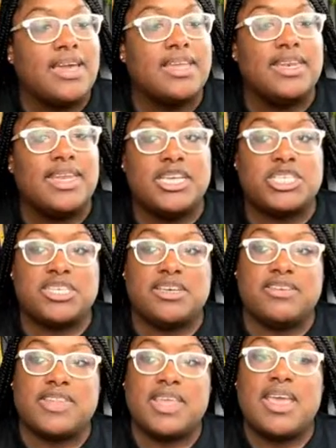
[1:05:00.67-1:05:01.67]

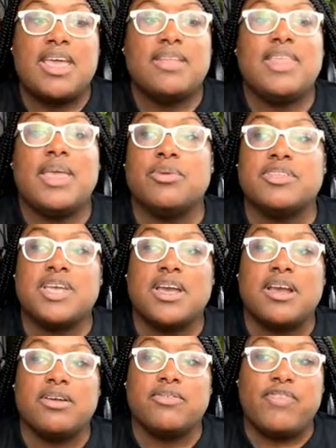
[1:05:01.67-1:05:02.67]
conditions that
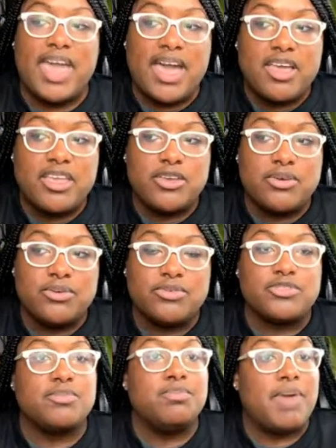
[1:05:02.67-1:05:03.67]
return
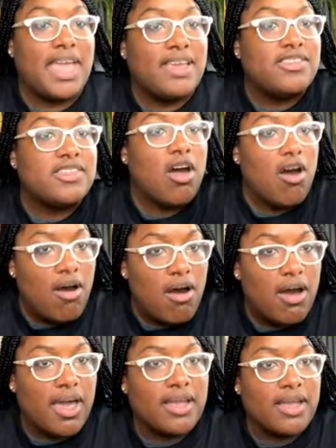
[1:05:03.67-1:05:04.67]
values based
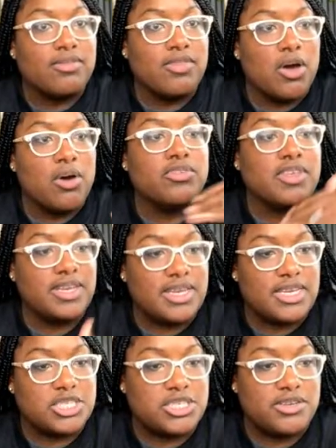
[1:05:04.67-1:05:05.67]
on those
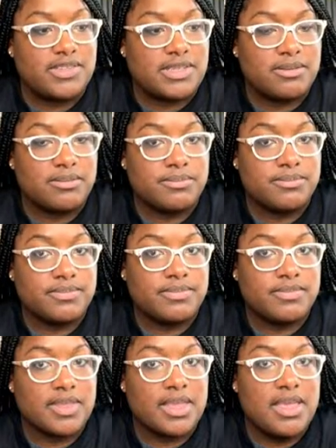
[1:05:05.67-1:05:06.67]
conditions.
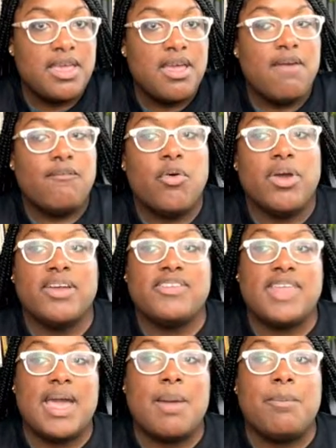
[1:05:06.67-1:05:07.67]
For
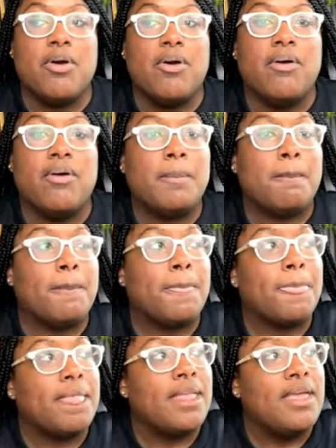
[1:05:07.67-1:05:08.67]
example,
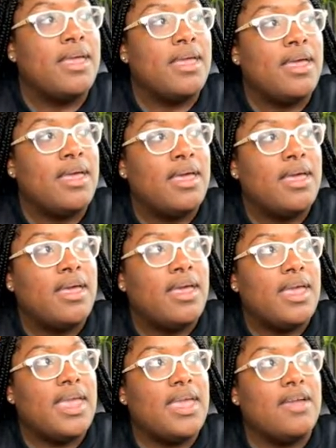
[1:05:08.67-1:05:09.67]

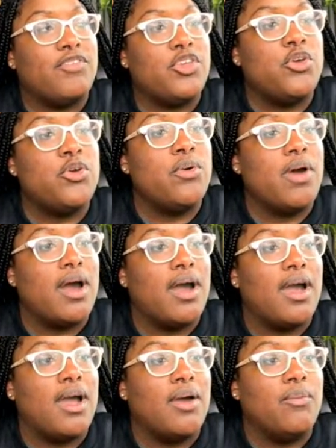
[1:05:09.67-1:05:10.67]
if you
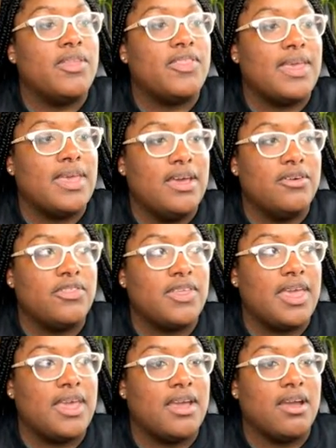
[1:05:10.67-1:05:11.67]
are within
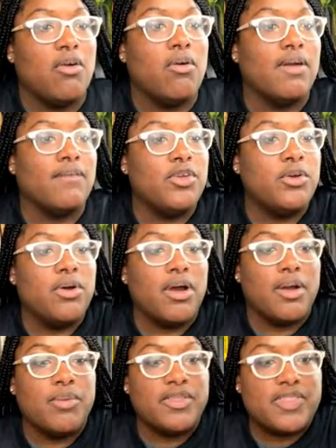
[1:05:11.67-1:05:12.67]
healthcare or if you
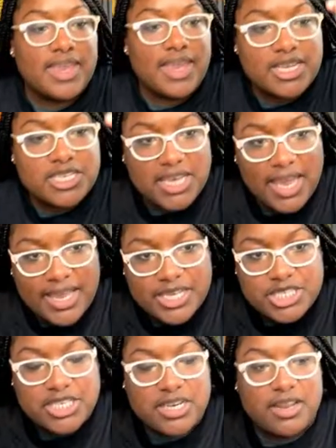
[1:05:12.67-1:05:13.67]
are within
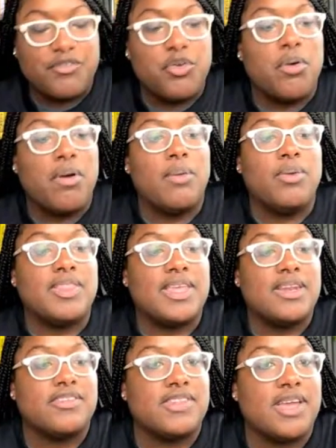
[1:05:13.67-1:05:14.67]
education, if you are within
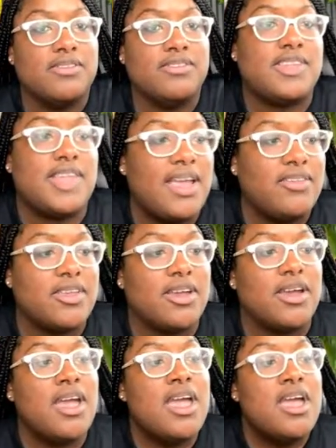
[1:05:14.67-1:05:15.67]
a certain sector,